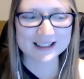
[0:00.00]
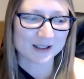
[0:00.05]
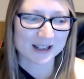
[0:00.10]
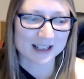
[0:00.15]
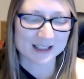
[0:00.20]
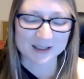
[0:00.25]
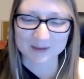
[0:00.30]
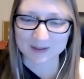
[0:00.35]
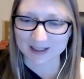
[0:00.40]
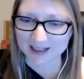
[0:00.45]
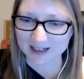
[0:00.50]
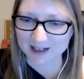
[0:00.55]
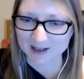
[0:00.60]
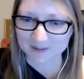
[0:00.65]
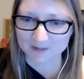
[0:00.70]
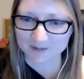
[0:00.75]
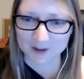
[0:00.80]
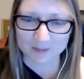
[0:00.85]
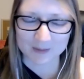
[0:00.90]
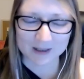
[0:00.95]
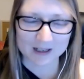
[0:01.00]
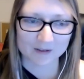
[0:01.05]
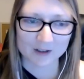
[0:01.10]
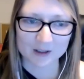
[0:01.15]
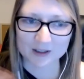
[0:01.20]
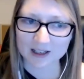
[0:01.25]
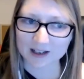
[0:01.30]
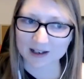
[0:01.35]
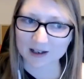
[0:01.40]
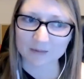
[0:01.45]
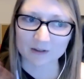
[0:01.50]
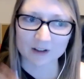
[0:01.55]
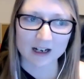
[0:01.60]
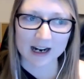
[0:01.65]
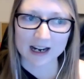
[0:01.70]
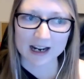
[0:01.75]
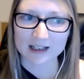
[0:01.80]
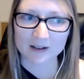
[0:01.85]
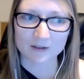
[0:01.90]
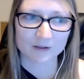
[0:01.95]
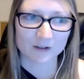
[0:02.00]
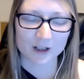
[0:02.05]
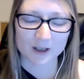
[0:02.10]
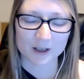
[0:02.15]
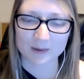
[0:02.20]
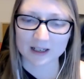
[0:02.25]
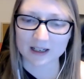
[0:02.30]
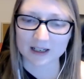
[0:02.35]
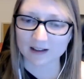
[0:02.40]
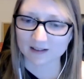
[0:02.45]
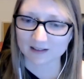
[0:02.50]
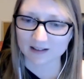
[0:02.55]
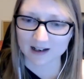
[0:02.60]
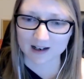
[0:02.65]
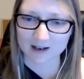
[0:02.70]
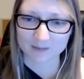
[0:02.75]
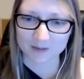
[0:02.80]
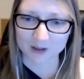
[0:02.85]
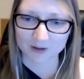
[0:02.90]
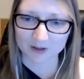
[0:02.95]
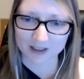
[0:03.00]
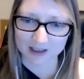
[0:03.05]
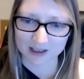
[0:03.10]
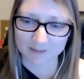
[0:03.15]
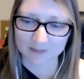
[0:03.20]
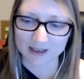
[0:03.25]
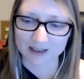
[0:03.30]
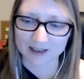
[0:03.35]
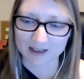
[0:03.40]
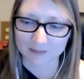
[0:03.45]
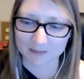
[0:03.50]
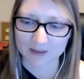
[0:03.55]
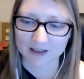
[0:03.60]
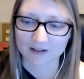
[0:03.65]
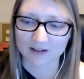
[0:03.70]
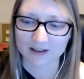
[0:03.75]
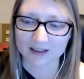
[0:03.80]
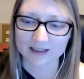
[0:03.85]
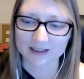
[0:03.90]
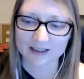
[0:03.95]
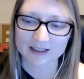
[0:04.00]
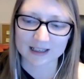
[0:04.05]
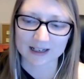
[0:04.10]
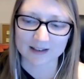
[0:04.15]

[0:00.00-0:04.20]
So that's really helpful. But if you sign up for any freebie, um, you'll get on my email list.